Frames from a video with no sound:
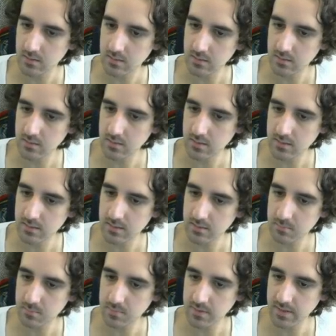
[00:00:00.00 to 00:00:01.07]
you can then
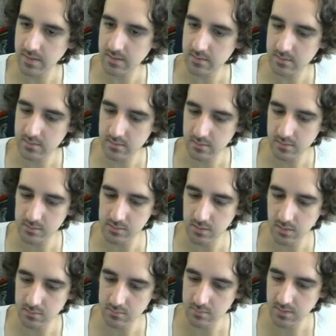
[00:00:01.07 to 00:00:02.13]
place your
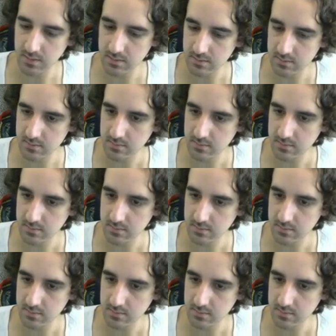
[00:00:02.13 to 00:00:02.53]
God rays.